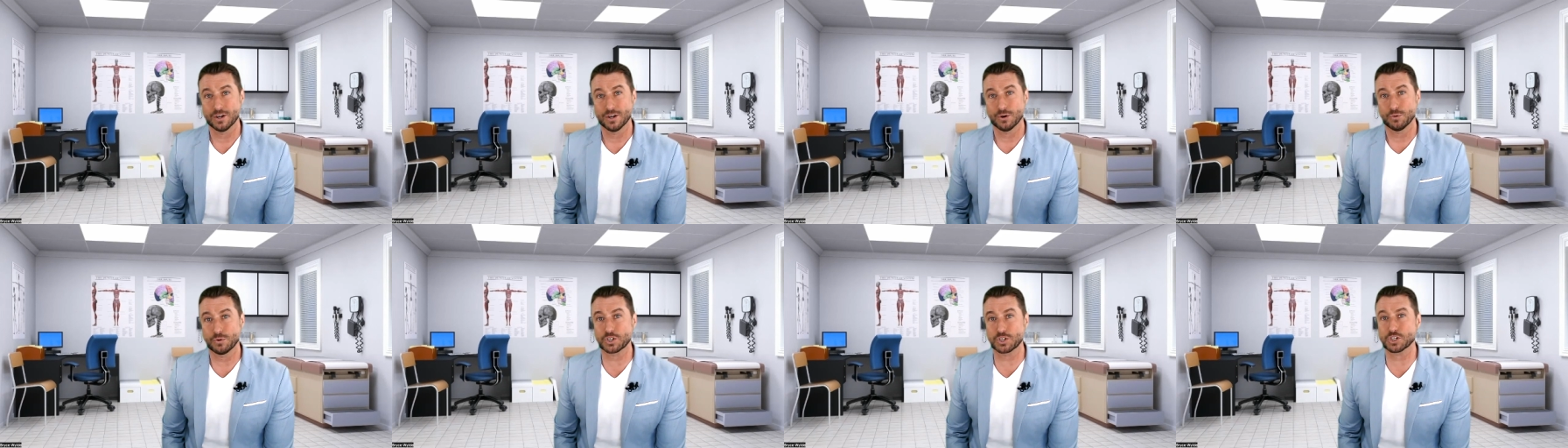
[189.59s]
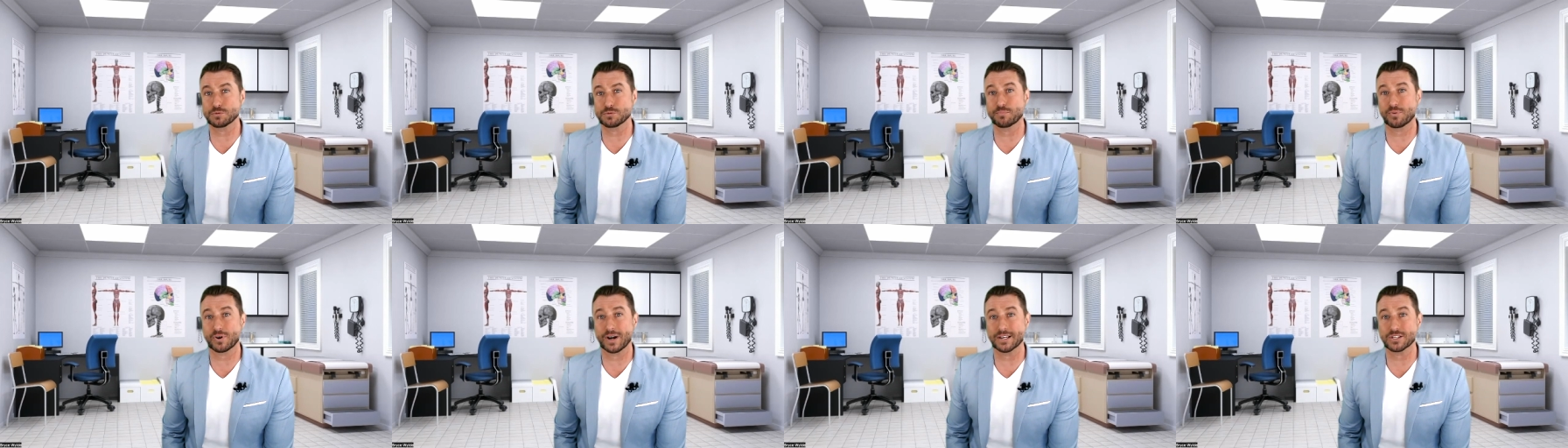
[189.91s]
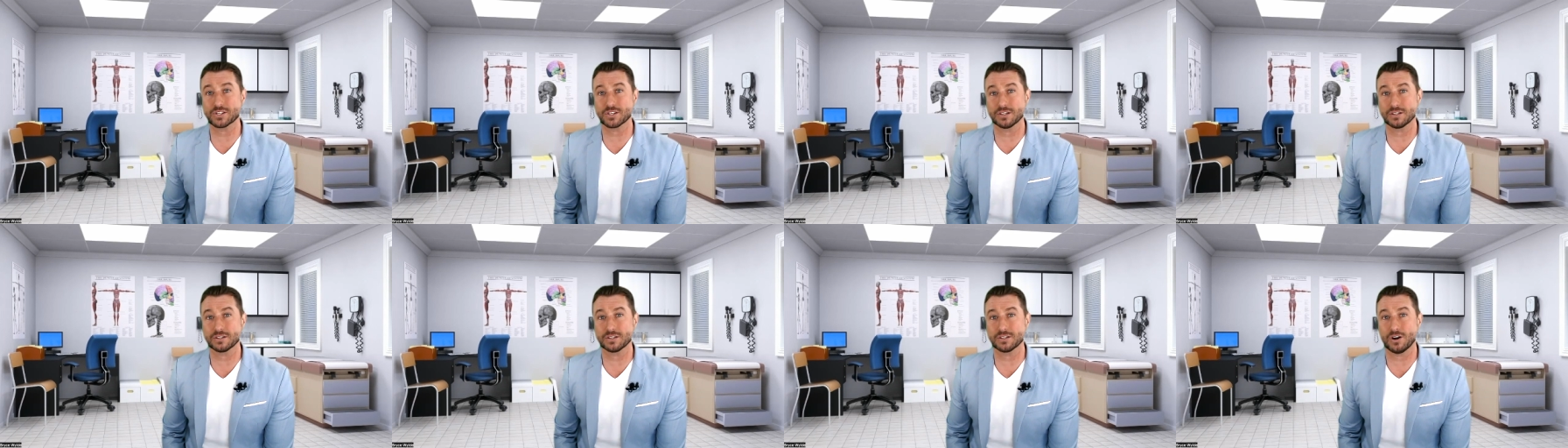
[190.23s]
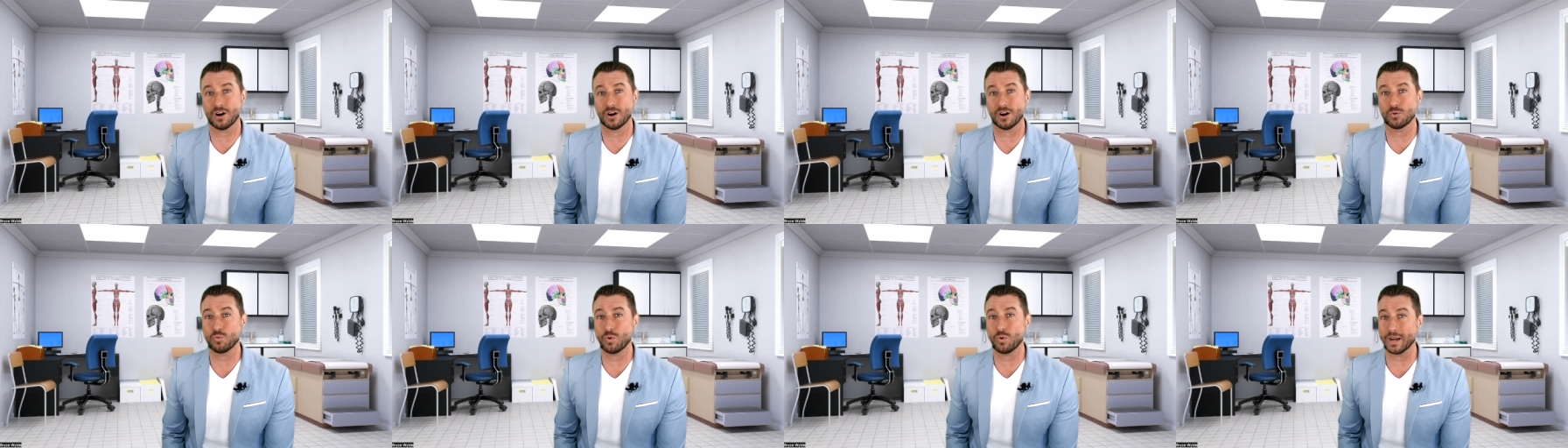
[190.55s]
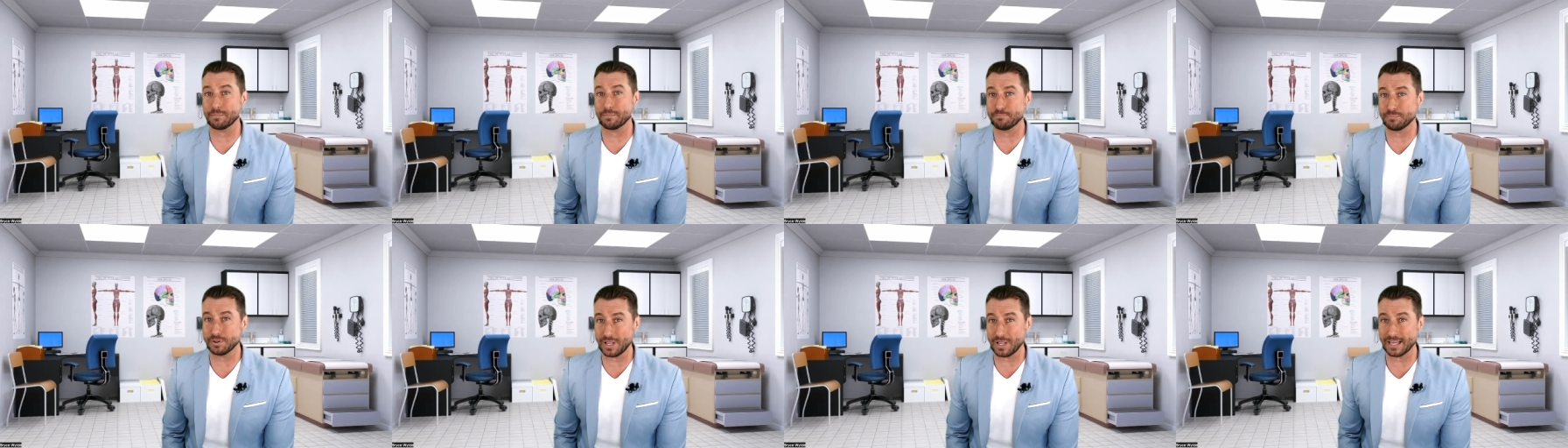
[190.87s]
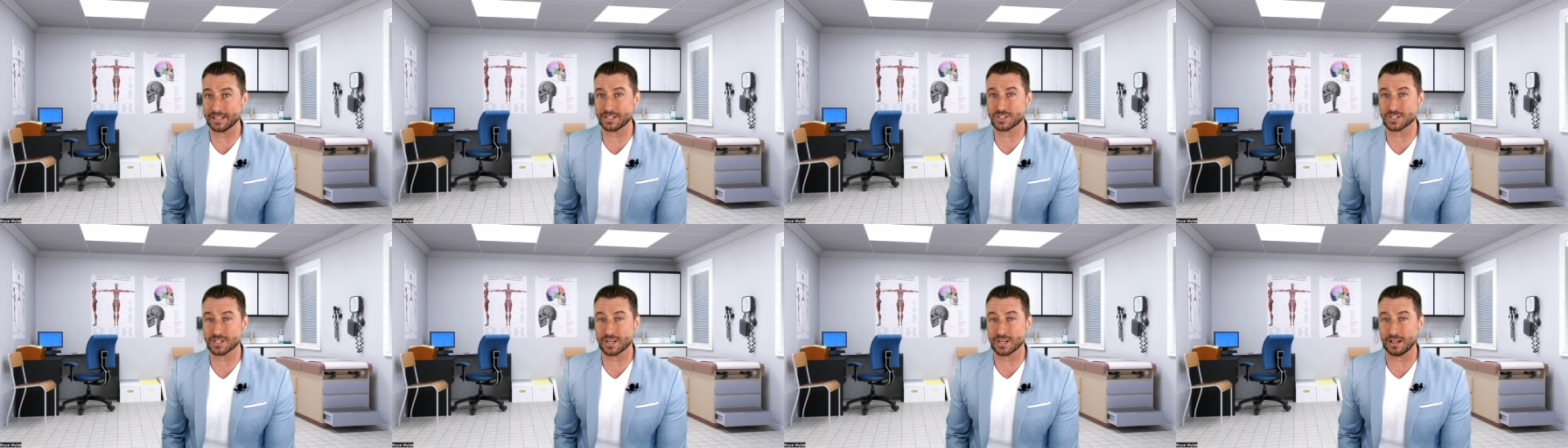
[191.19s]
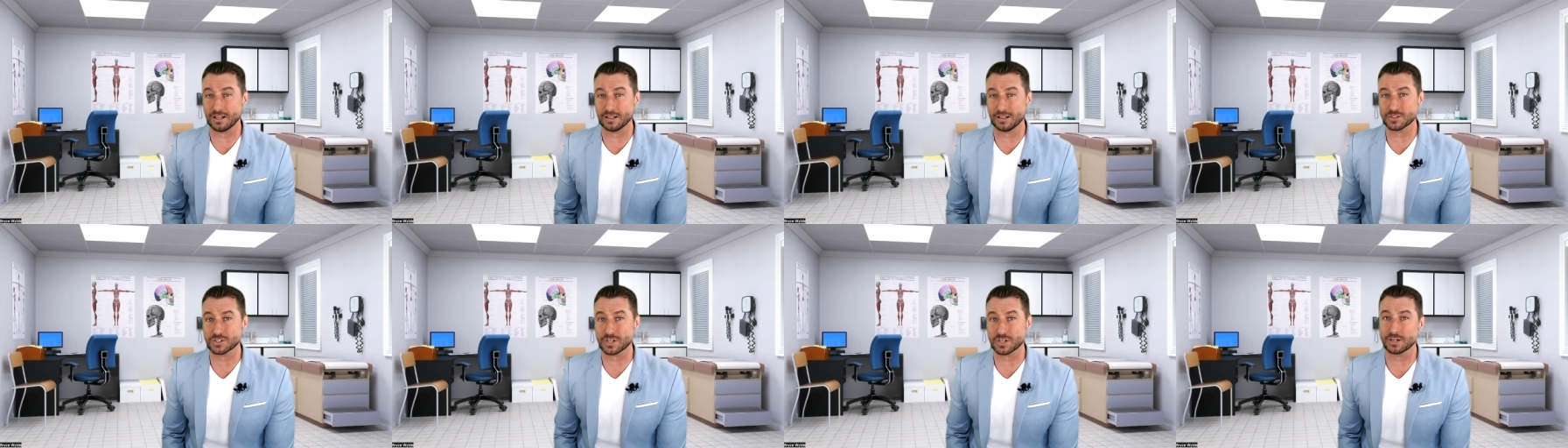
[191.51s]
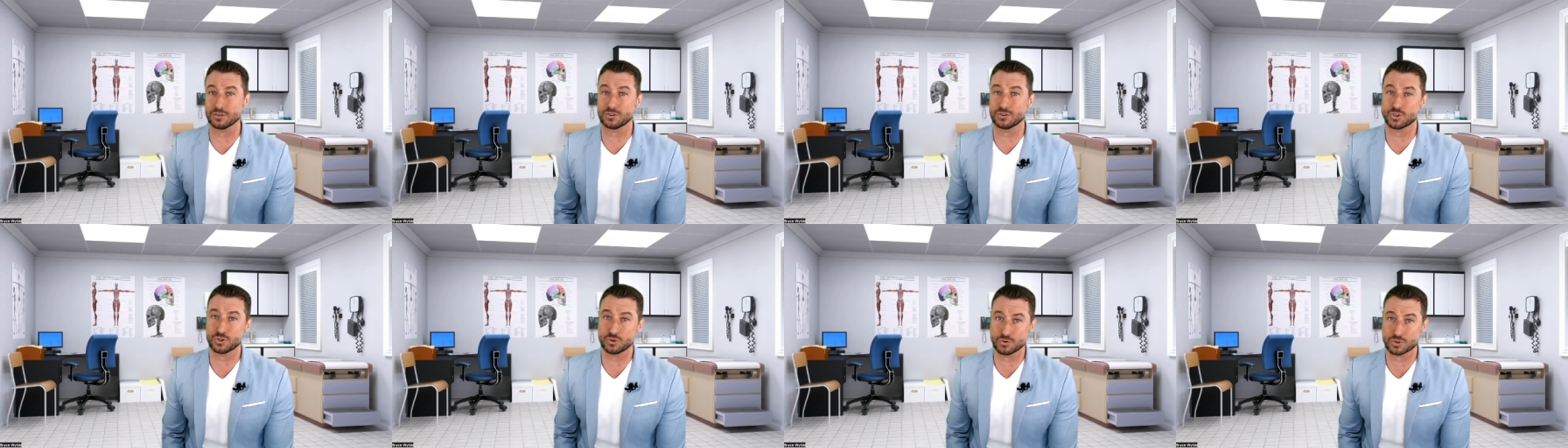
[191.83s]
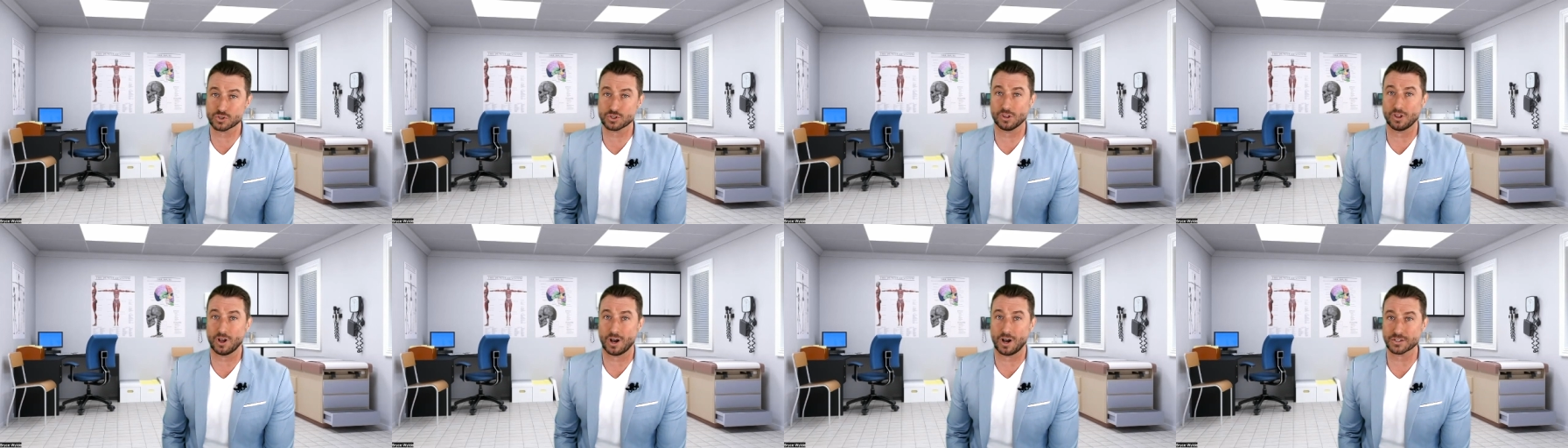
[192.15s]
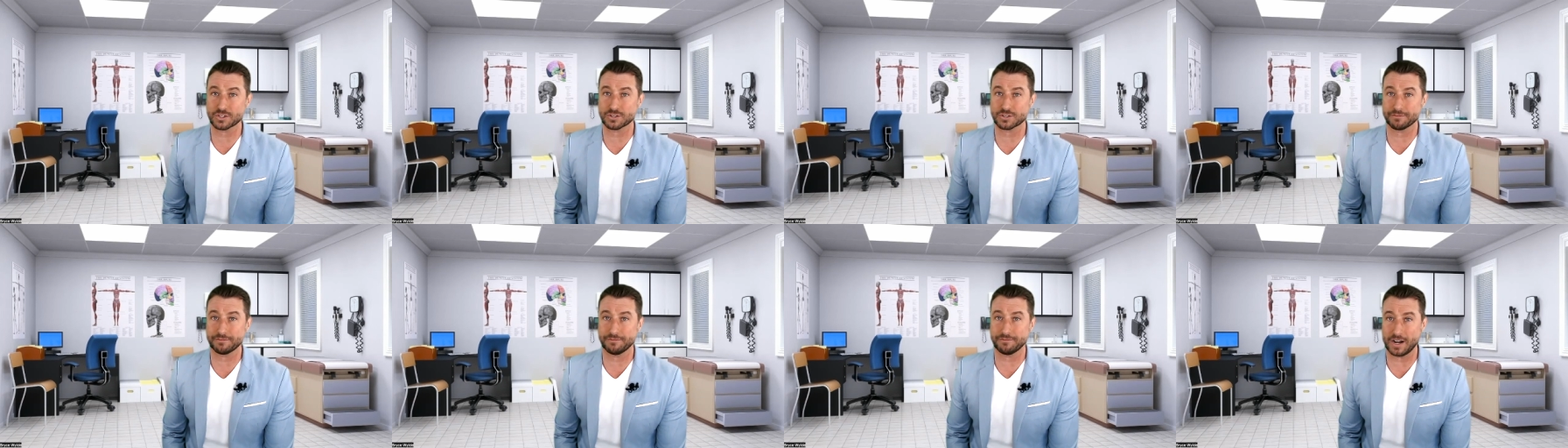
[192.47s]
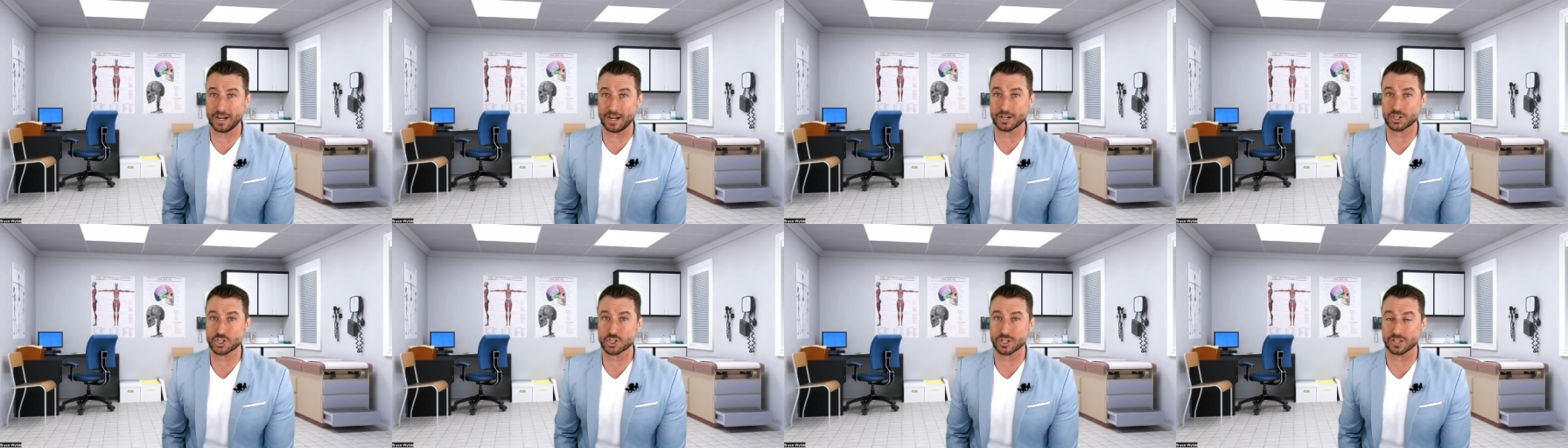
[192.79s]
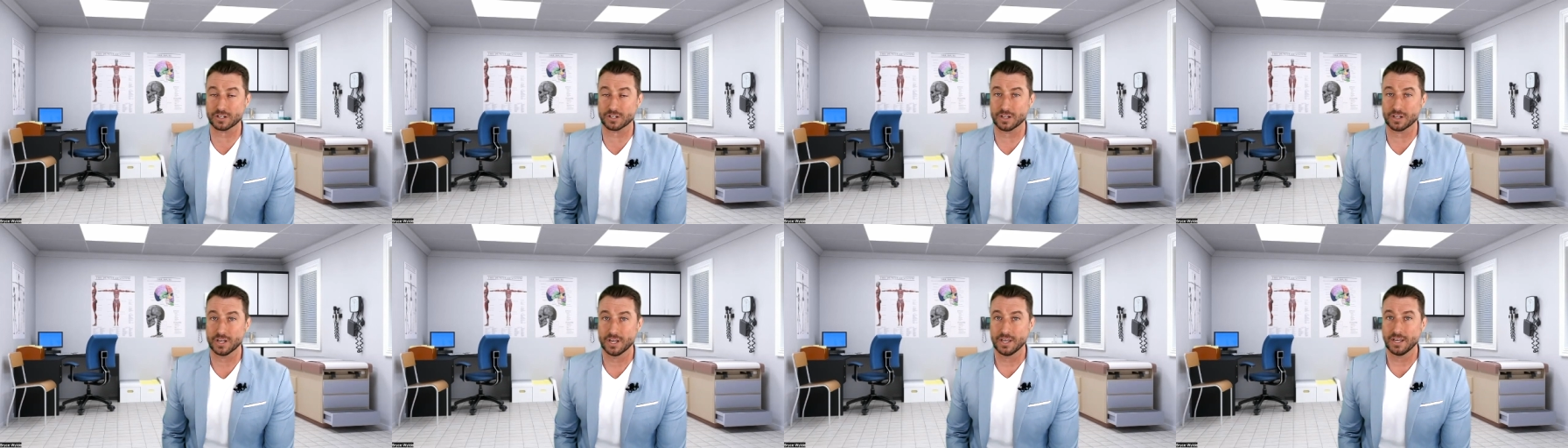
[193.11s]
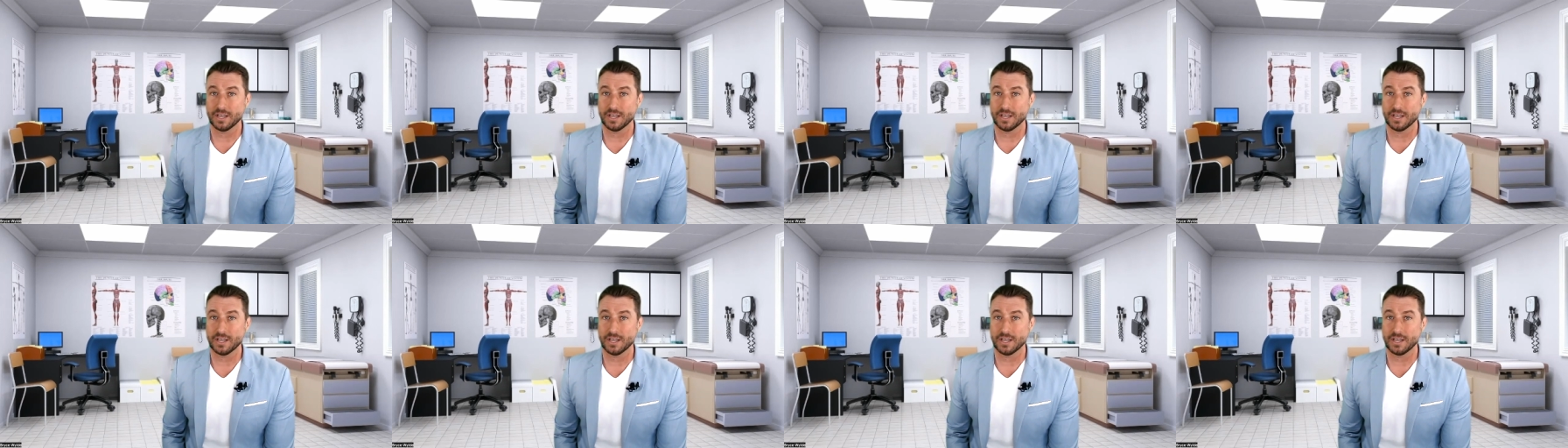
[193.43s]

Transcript: which is present on white blood cells and whose loss of function